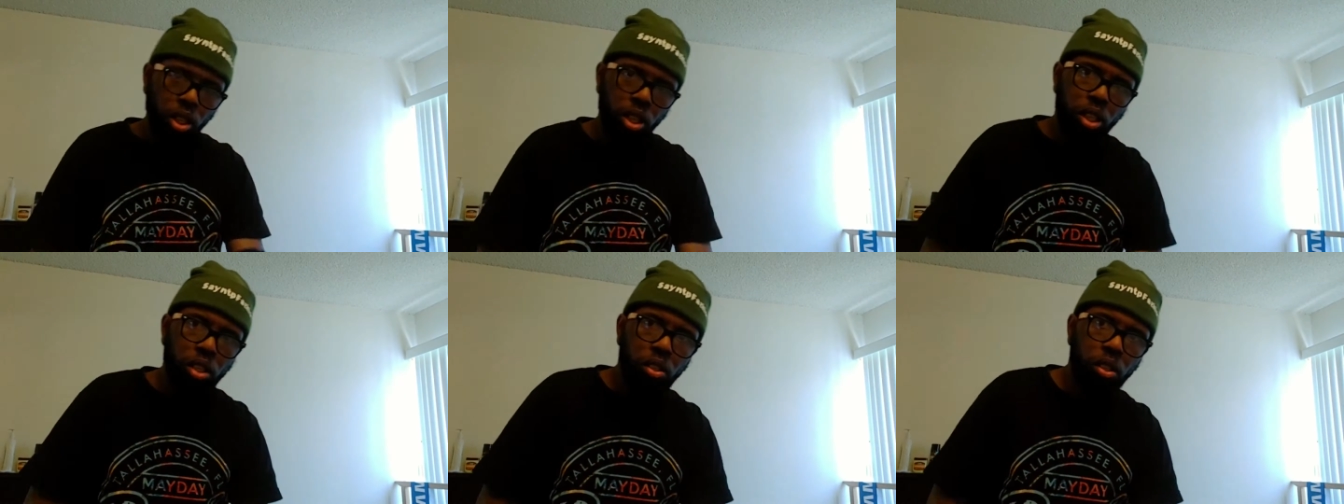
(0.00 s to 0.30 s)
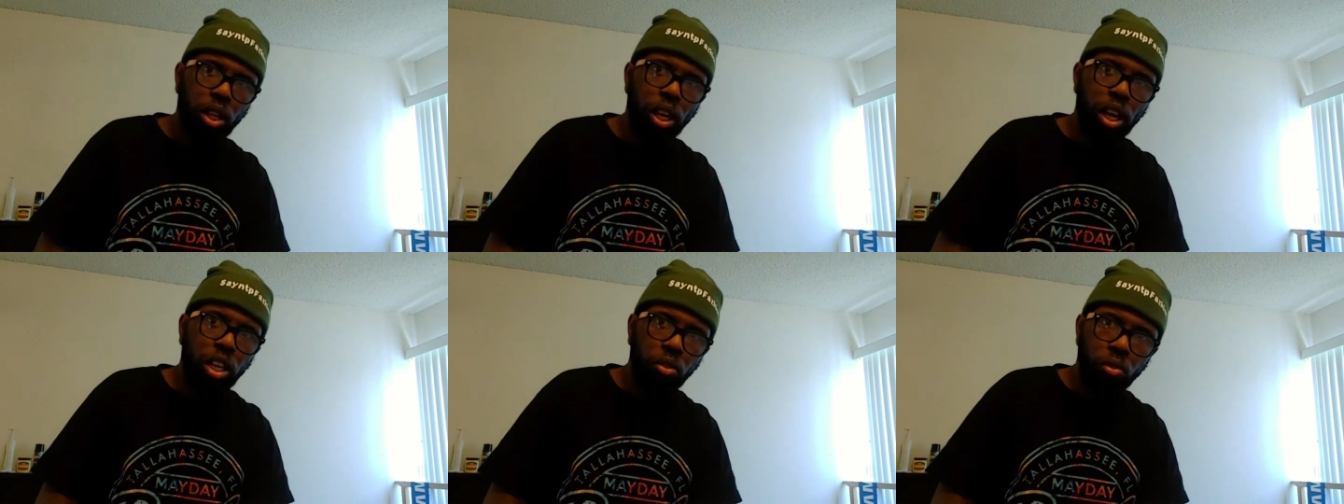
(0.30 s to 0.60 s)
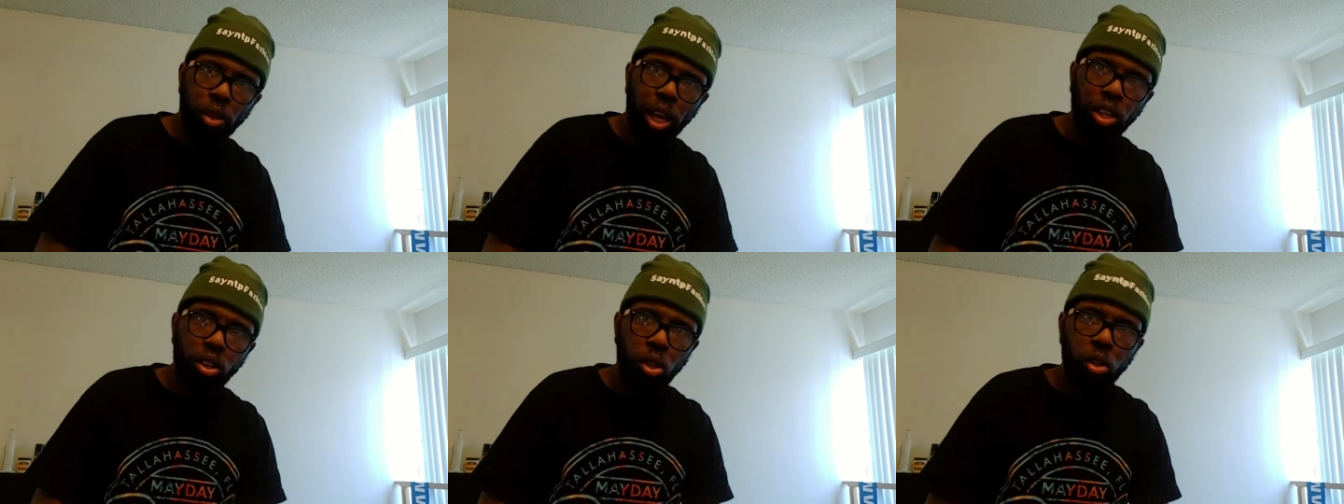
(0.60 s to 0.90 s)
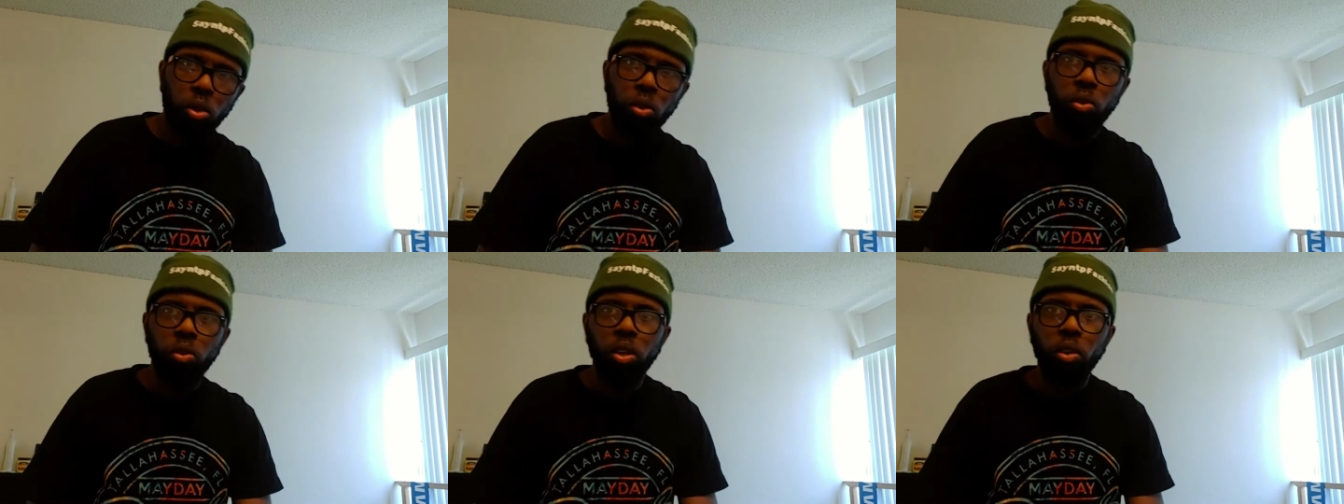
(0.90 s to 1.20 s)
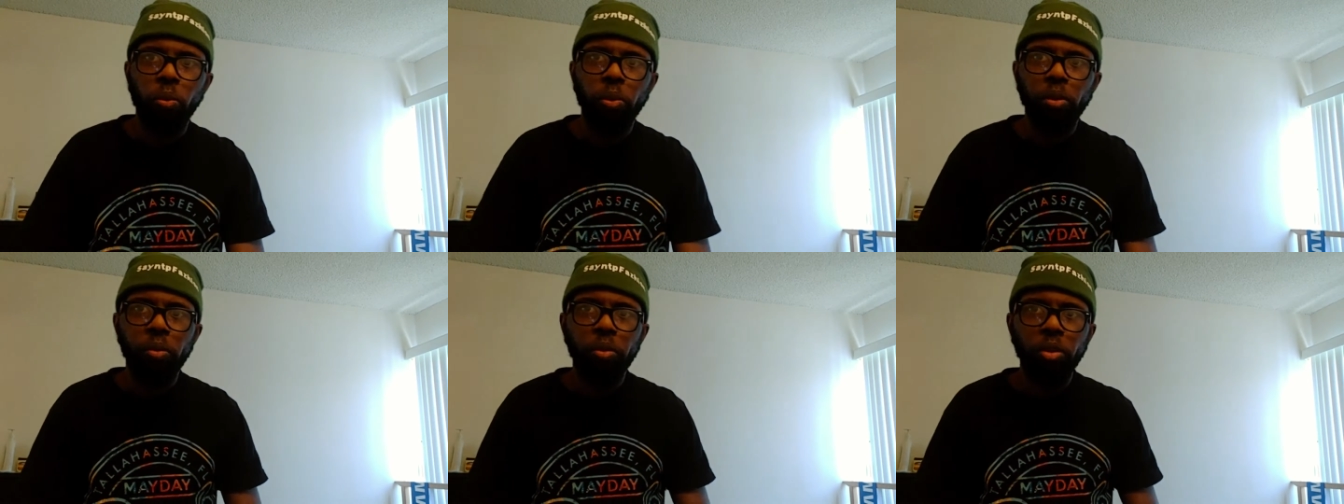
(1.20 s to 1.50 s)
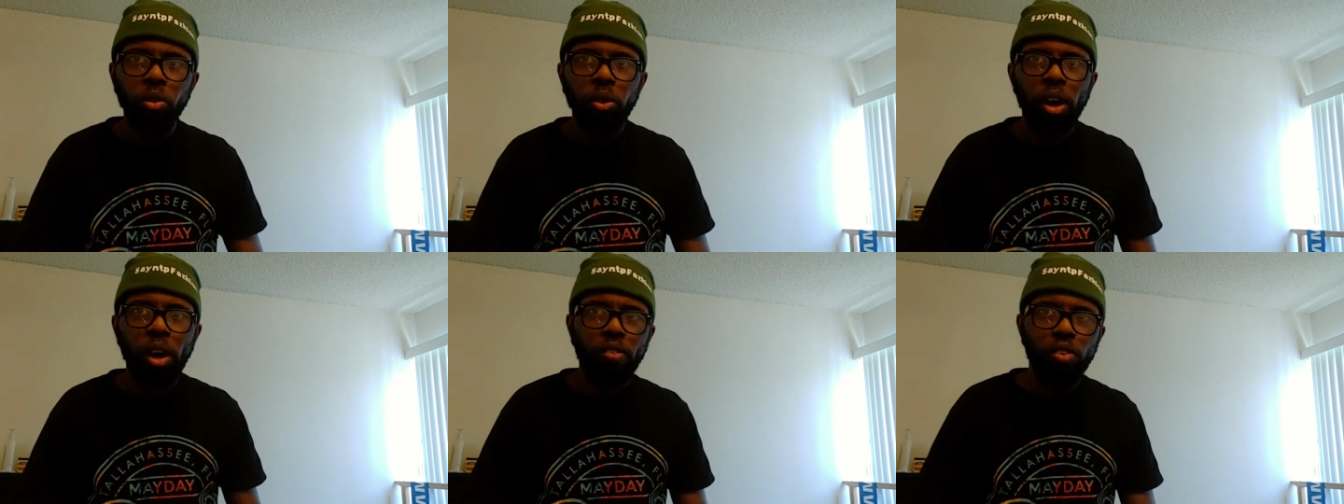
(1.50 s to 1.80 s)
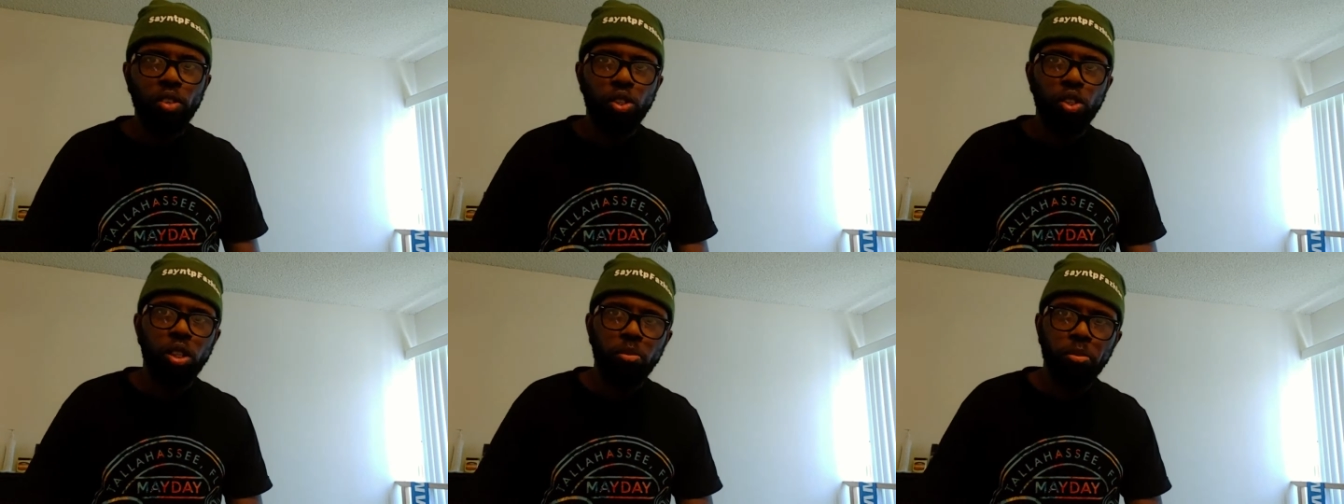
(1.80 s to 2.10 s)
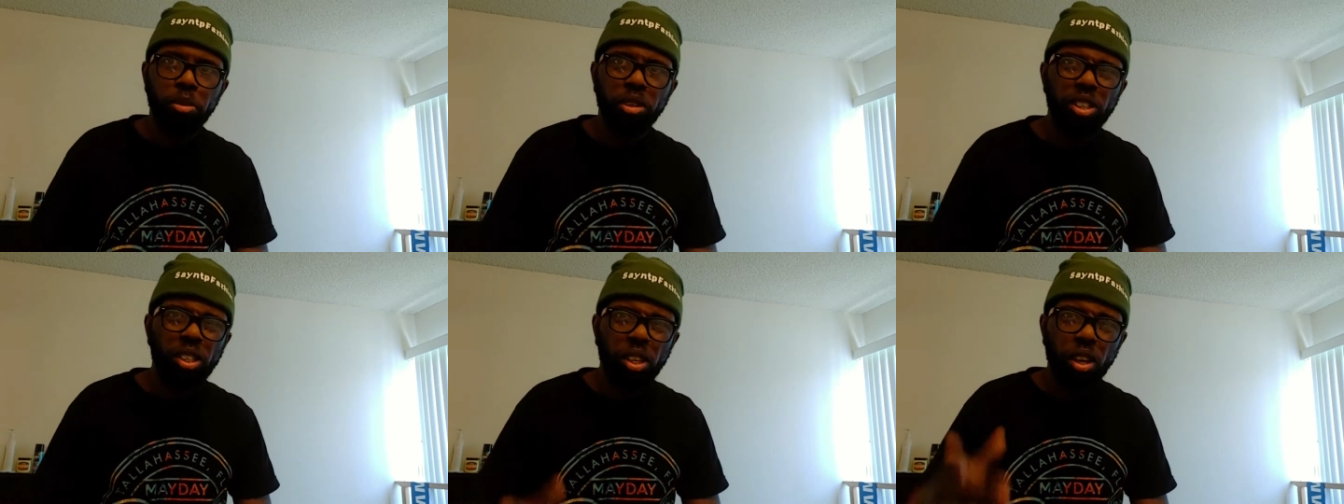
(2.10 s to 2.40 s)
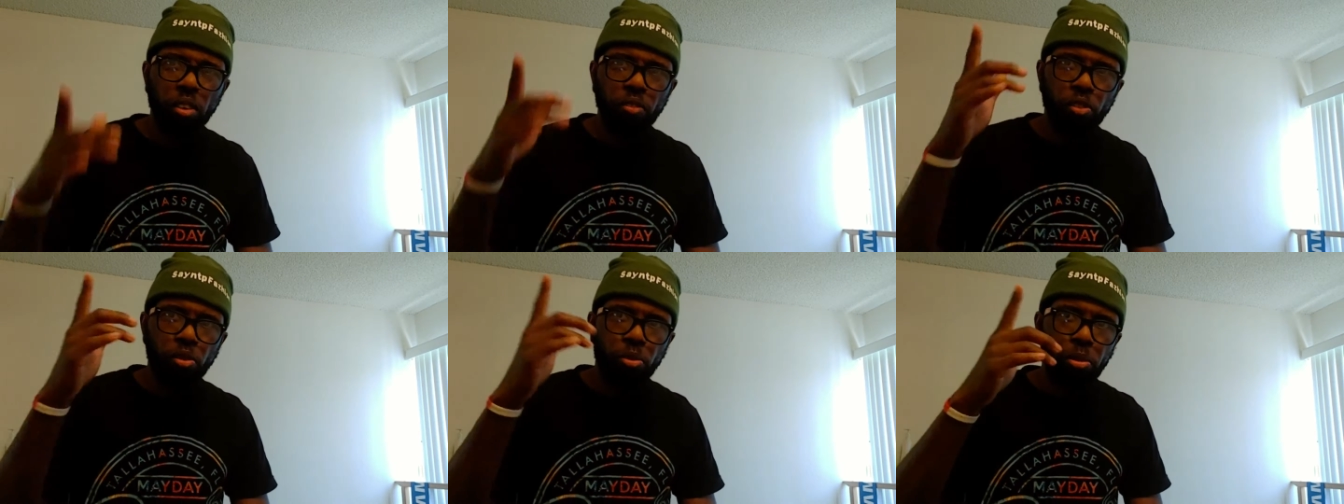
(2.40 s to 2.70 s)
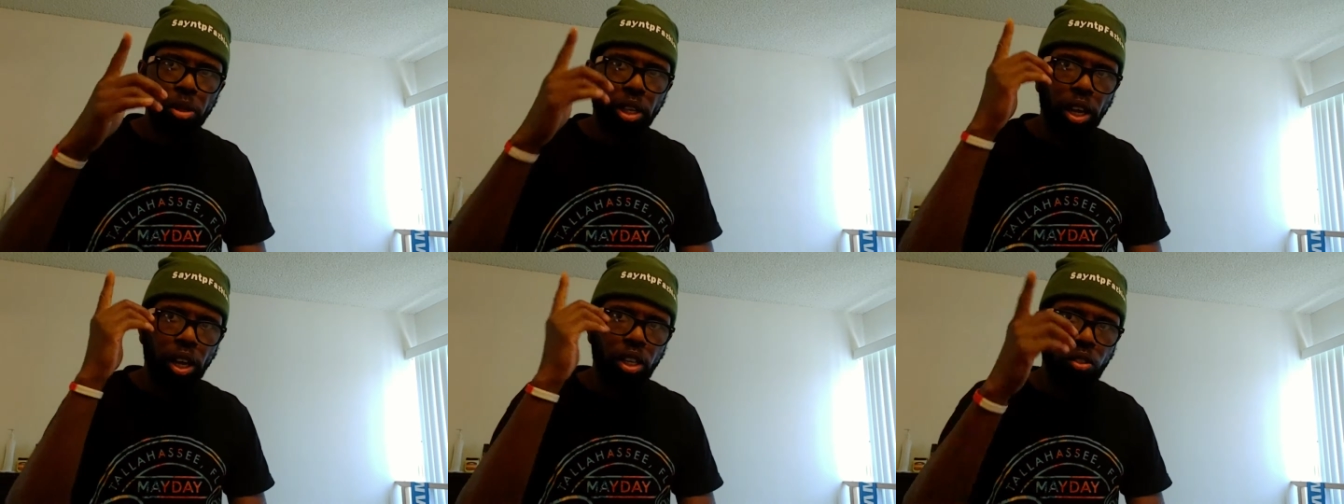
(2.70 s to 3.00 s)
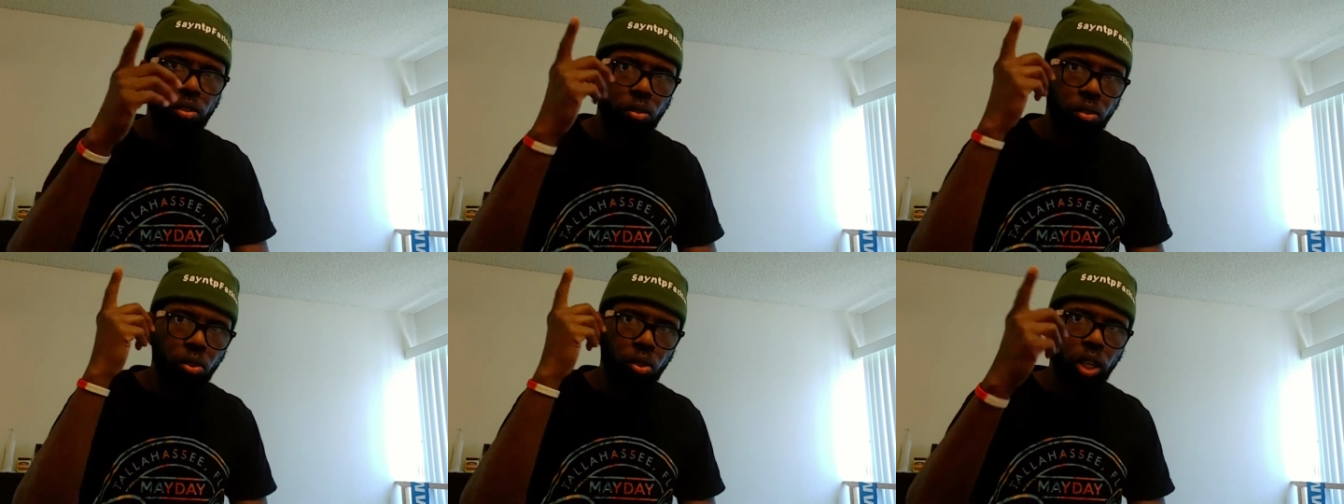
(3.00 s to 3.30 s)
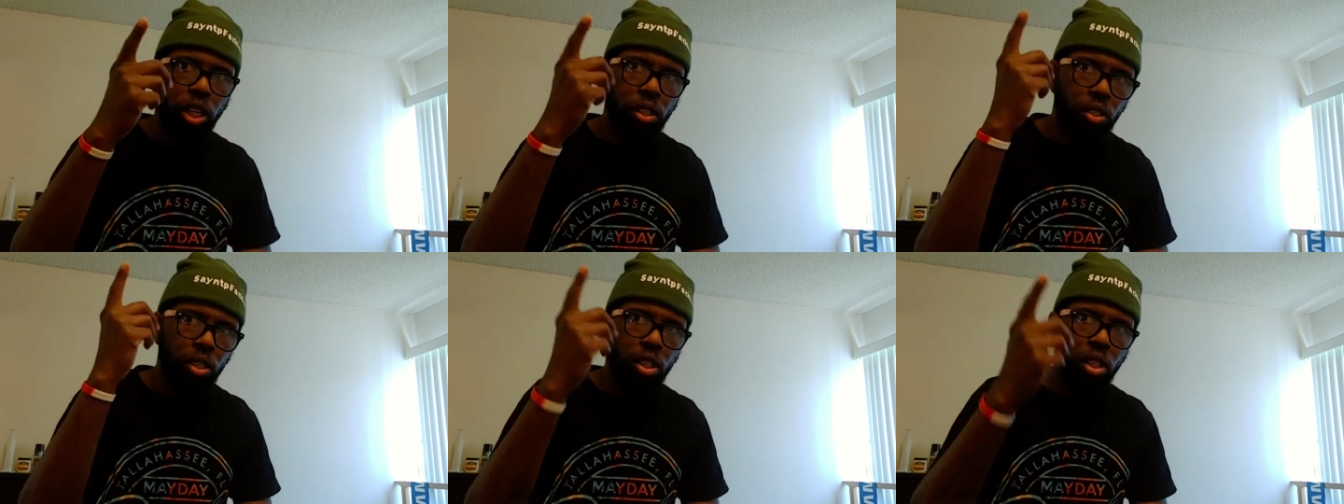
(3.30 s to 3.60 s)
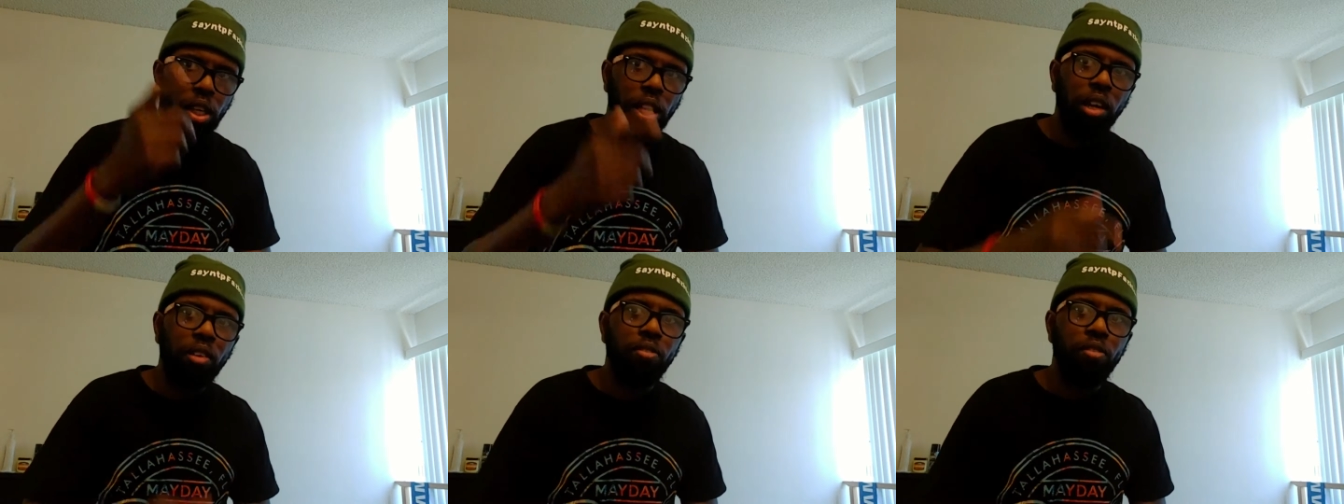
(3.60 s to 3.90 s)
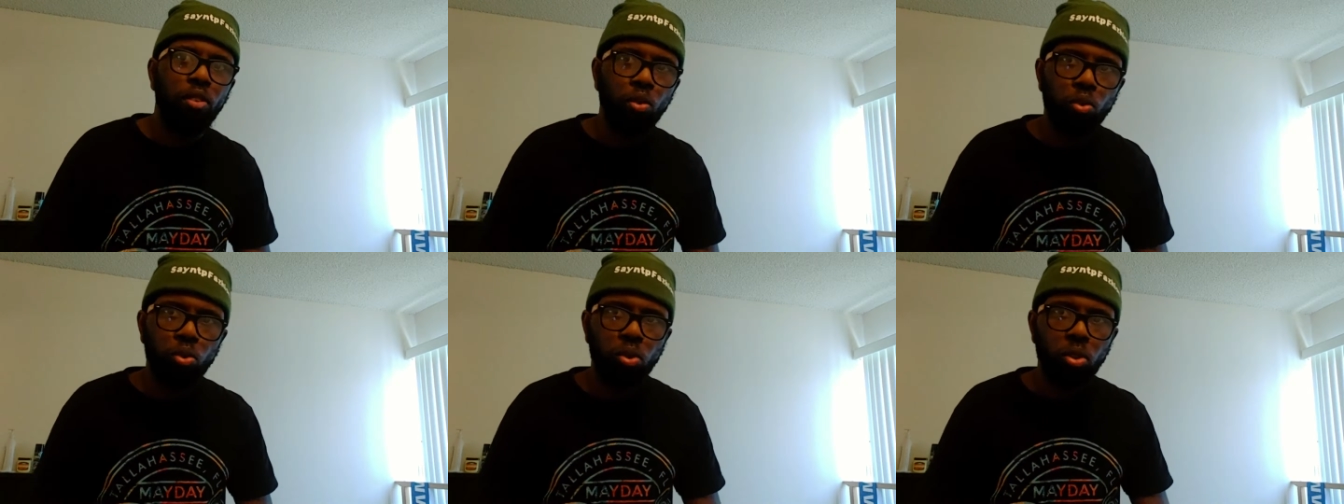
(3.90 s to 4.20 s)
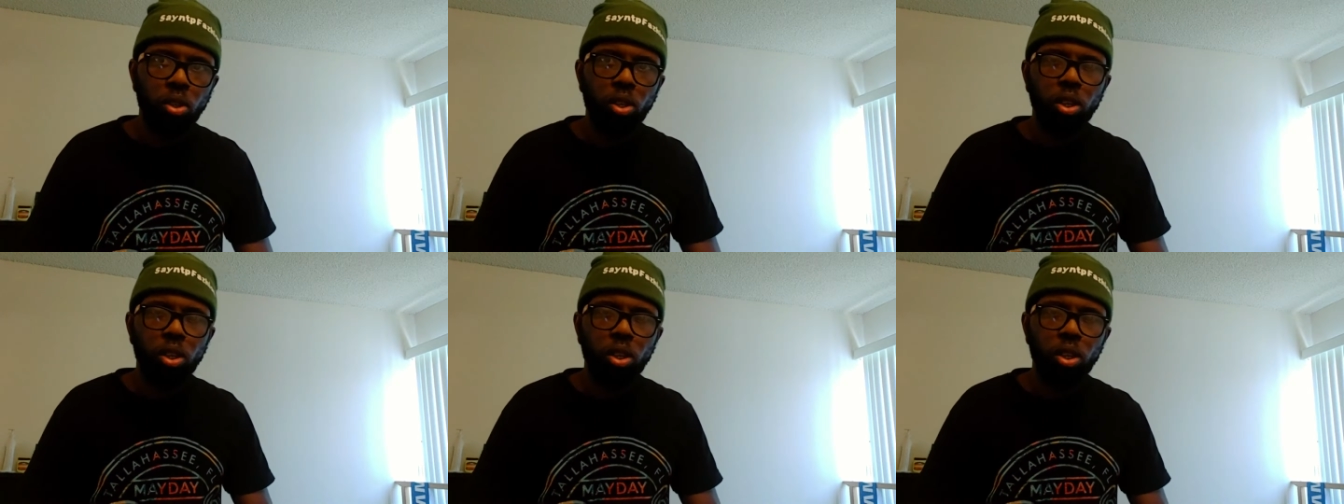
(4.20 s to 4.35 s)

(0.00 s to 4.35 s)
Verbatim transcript: So guys, I know we we do have a shit president office, but guys, you guys gotta vote,